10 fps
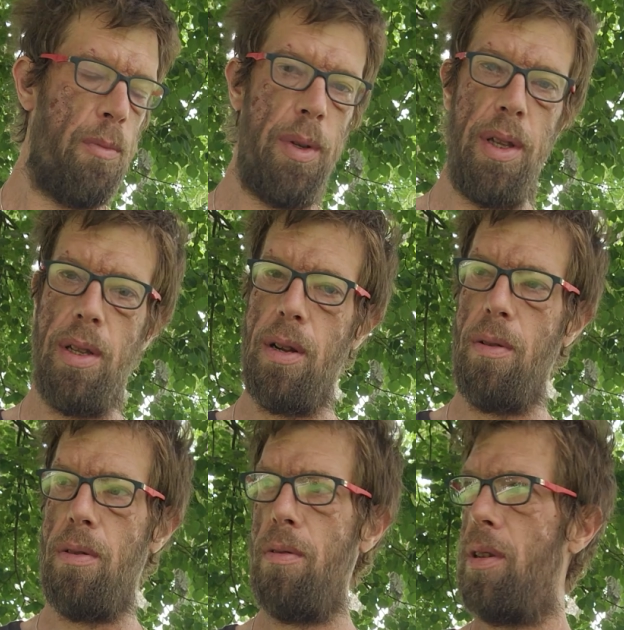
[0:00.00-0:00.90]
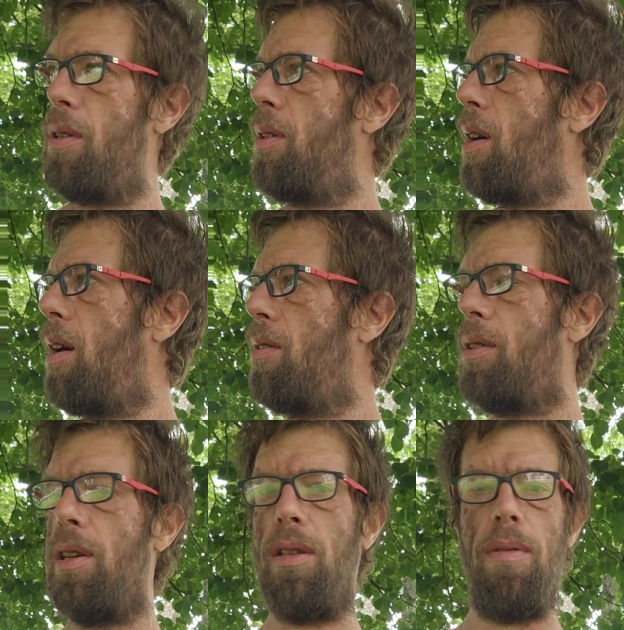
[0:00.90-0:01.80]
We need to go through this entire
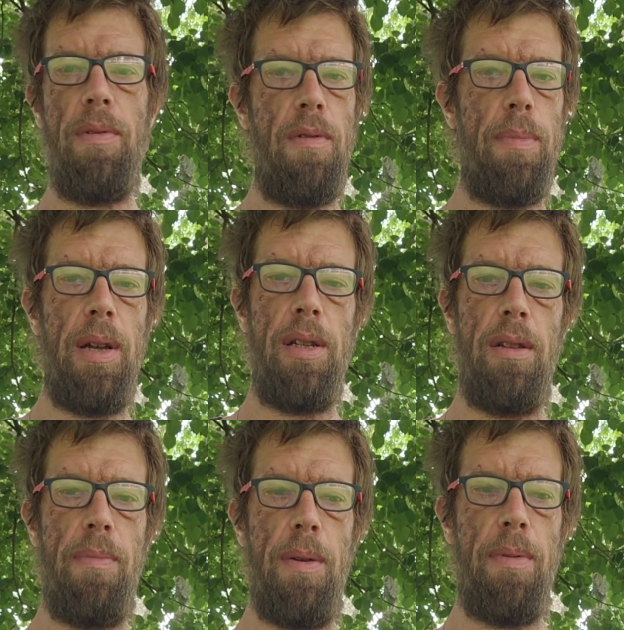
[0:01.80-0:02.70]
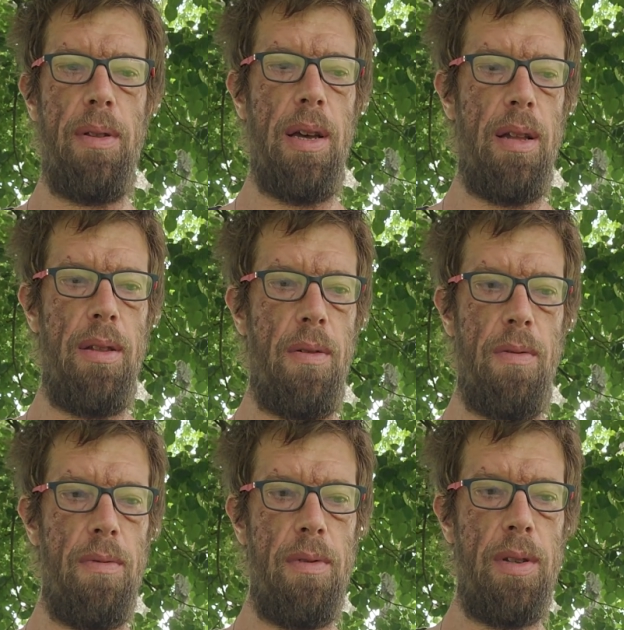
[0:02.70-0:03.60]
system and replace the people that
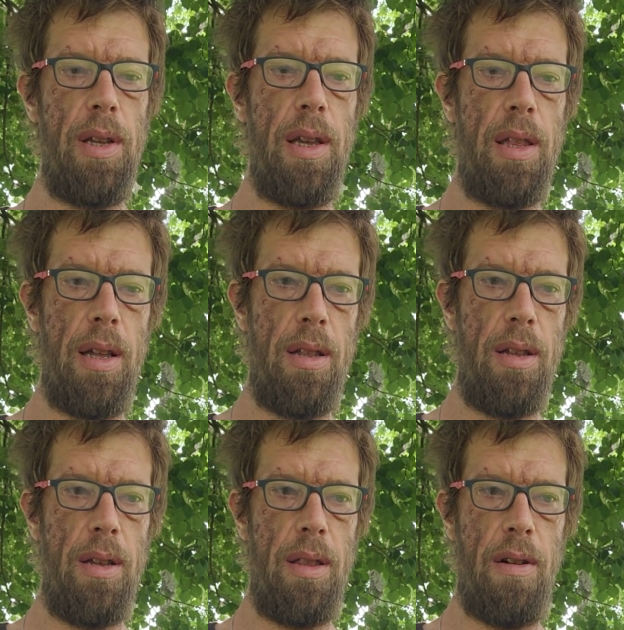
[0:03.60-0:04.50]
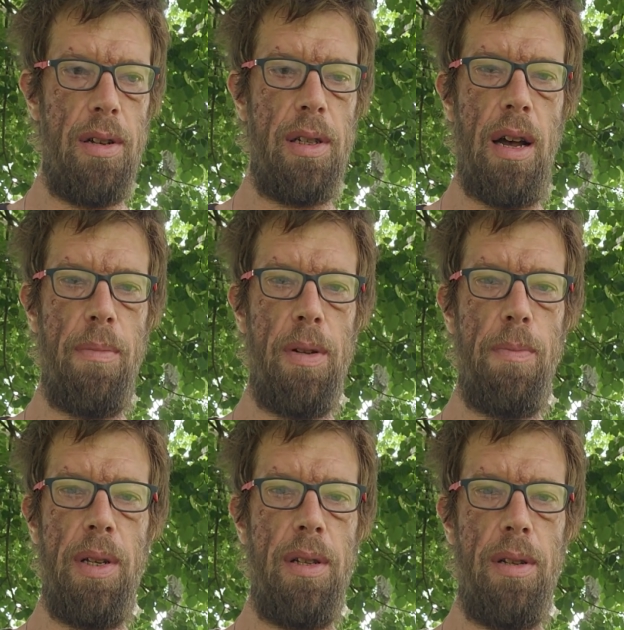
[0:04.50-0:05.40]
don't see that they're
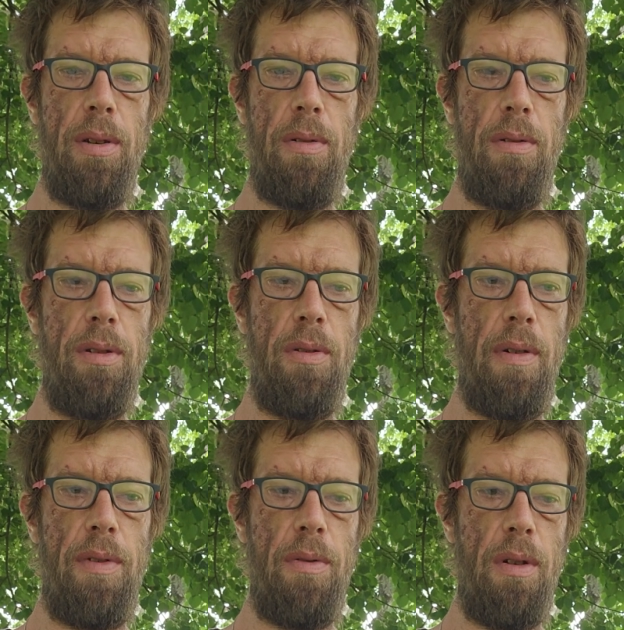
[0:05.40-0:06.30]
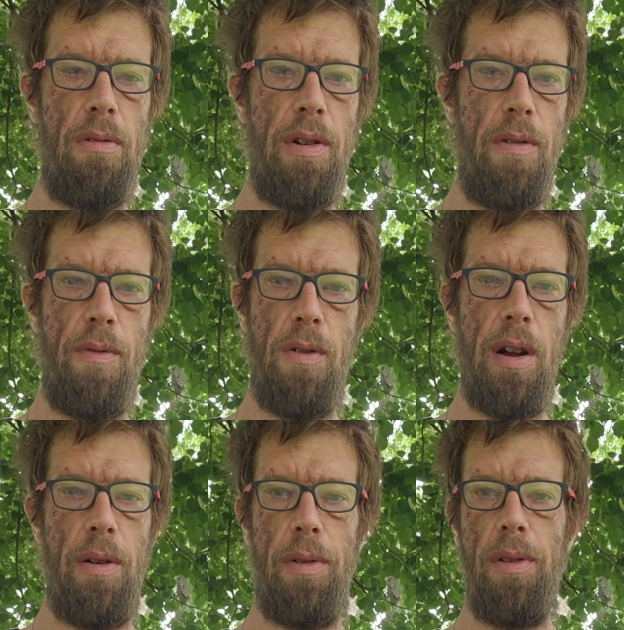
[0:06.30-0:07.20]
established business owners who have 2 or 3 or 4
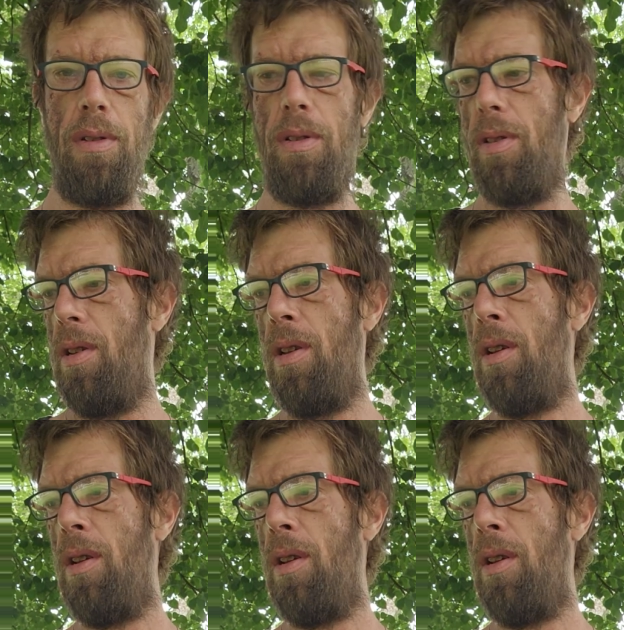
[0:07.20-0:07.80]
houses.